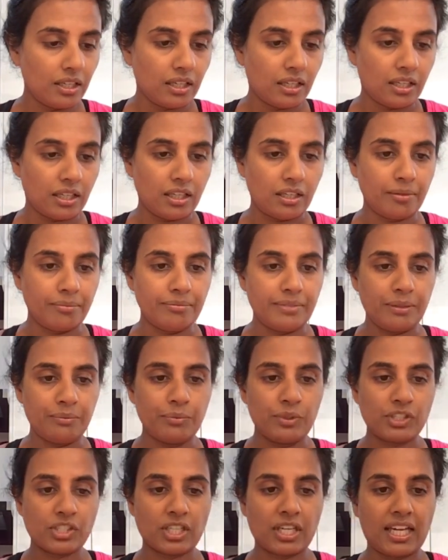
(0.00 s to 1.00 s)
In
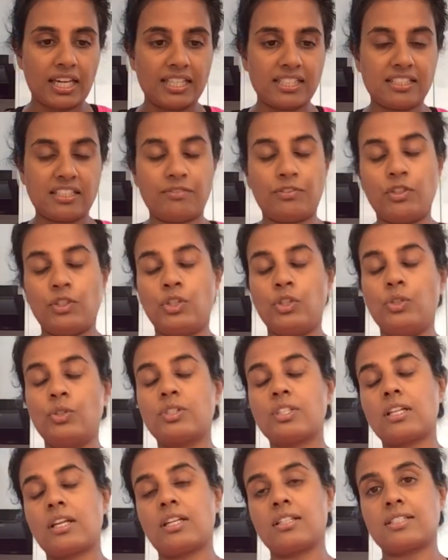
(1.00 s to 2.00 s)
which case, if you
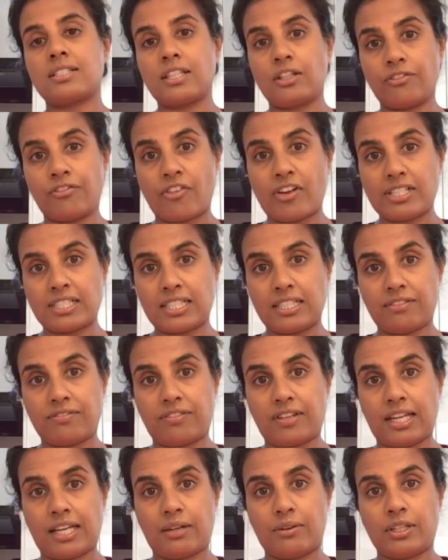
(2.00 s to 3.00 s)
use self-raising
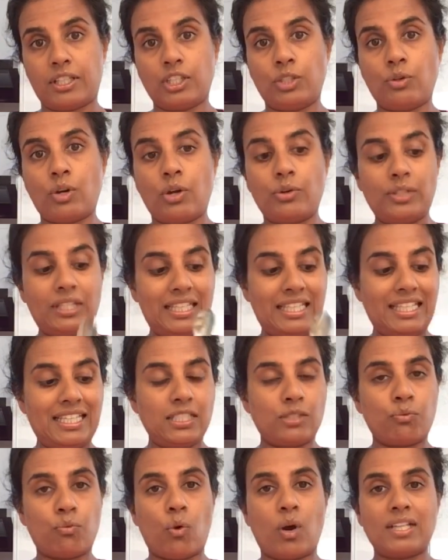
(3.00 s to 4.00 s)
flour, you only
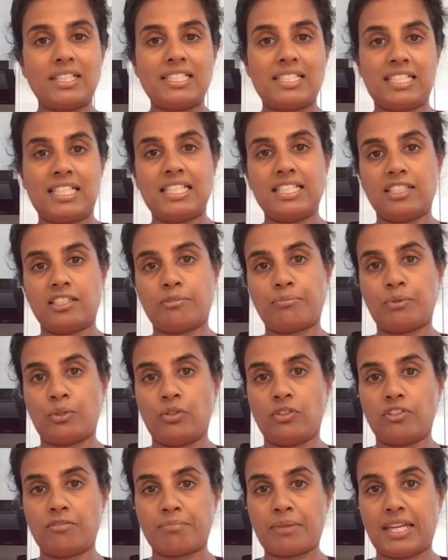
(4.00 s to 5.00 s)
need 1
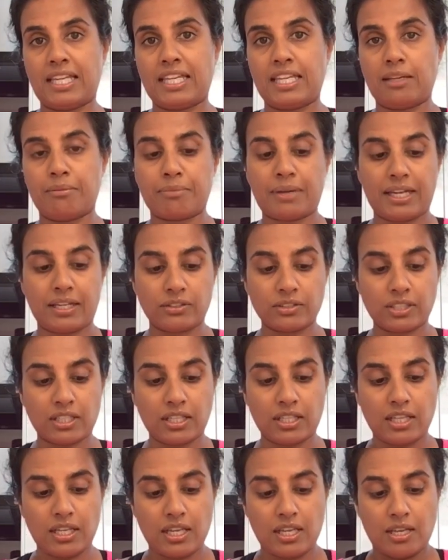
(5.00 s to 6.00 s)
teaspoon of baking
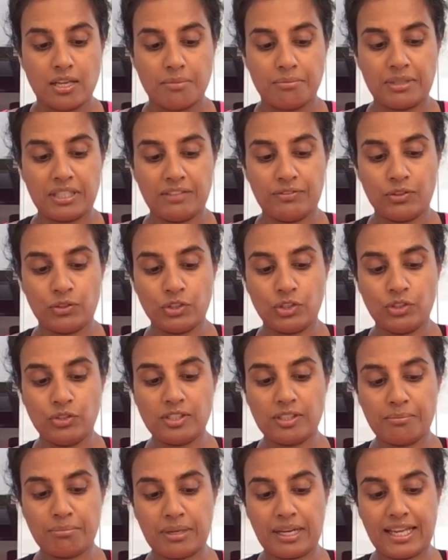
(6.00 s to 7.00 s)
powder. But if you're
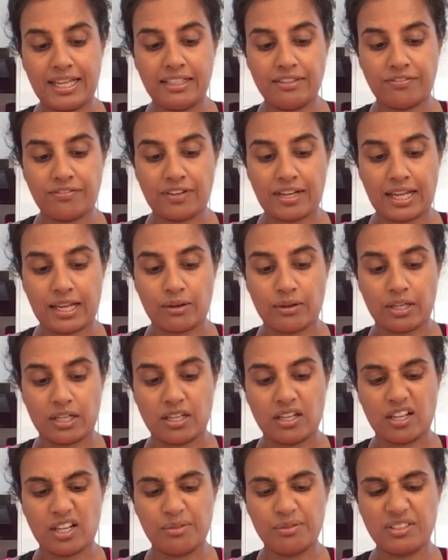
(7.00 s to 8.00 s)
using plain
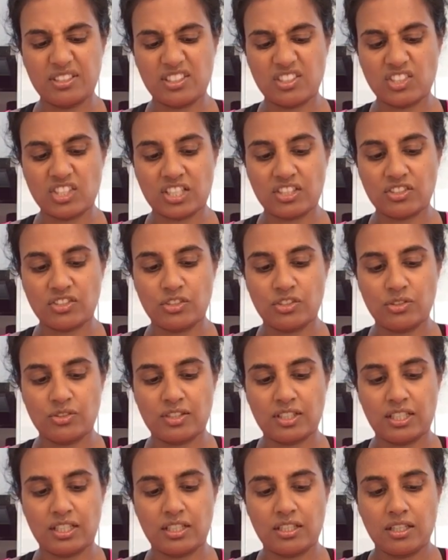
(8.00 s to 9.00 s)
flour, I would suggest
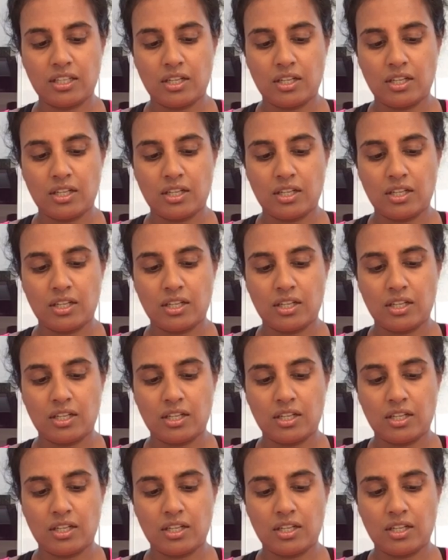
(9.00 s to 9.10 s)
using